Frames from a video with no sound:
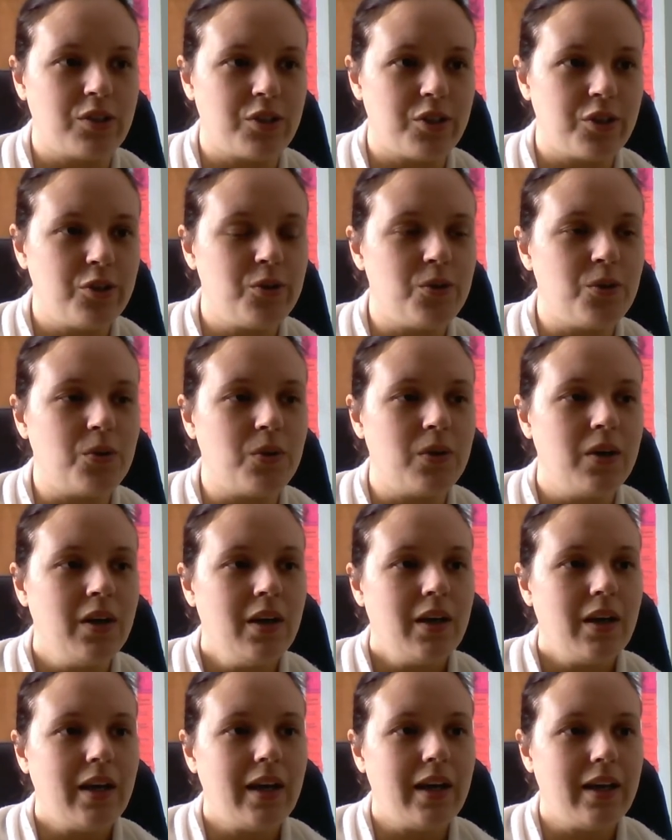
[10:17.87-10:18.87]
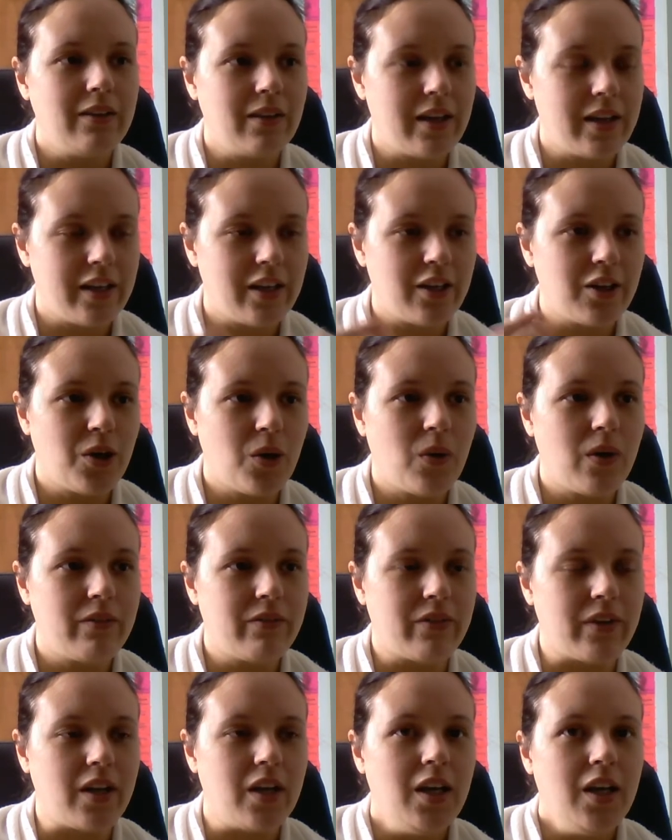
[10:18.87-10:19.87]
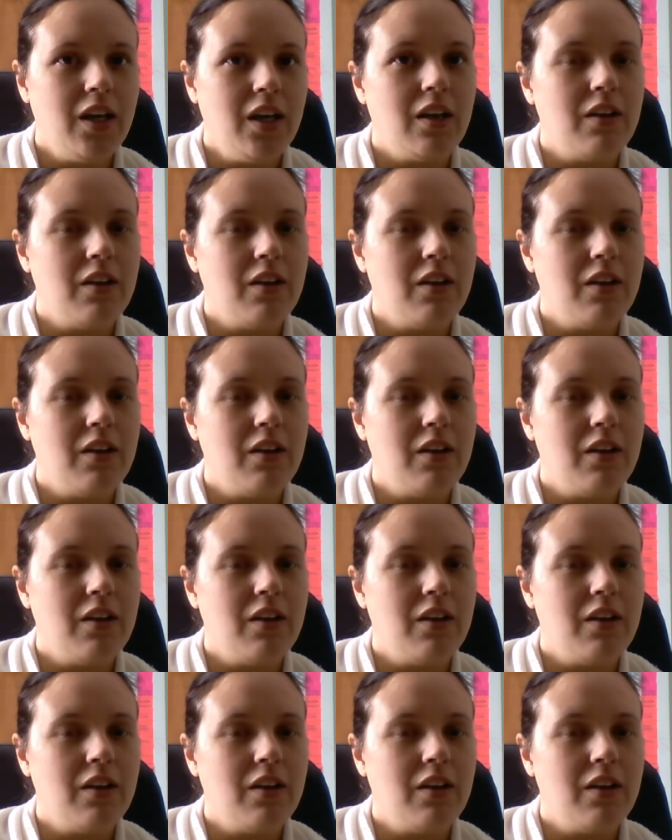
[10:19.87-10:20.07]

you and letting go of it.